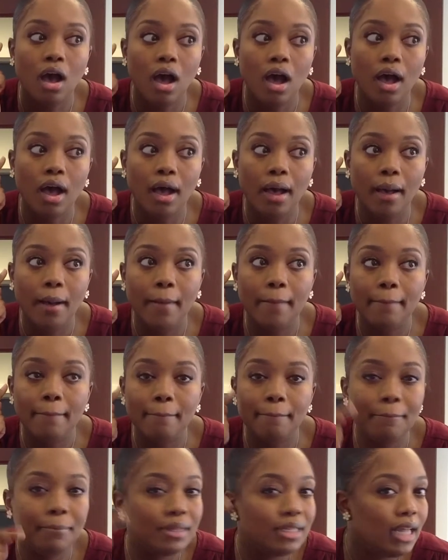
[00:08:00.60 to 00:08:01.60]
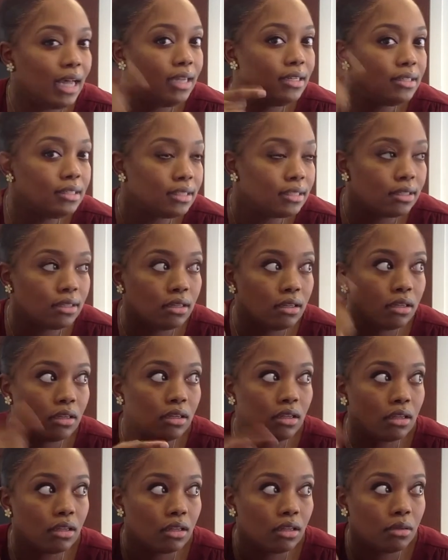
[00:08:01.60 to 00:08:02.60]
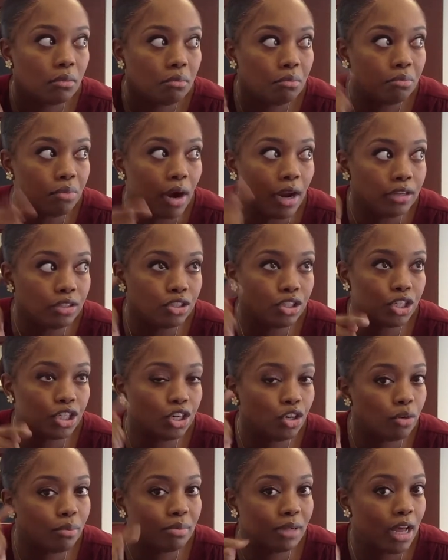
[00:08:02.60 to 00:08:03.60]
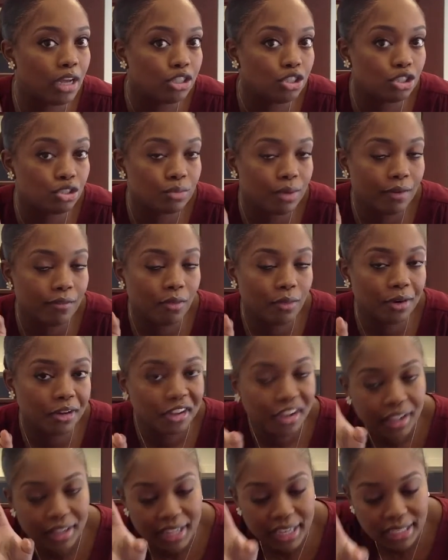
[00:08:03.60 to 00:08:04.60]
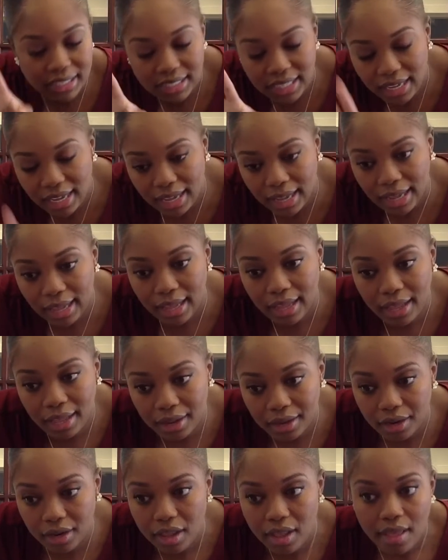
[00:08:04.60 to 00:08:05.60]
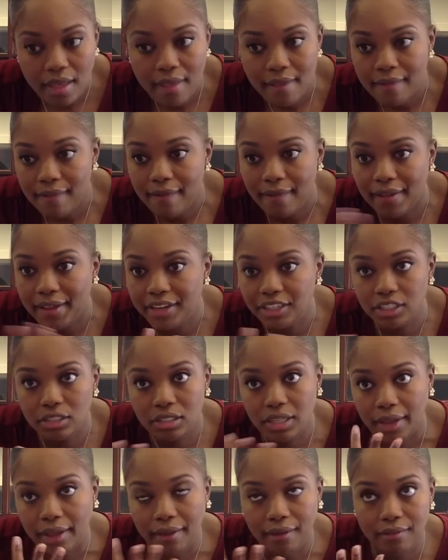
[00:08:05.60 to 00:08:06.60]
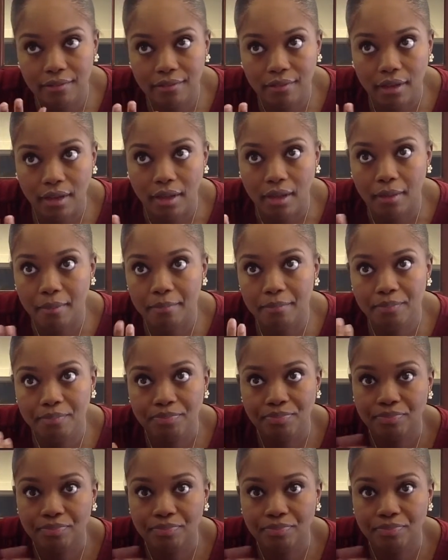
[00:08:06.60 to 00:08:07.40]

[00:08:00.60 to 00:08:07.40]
um, Blunt Bronzer or Blush, whatever you want to call it. And, and I just have um,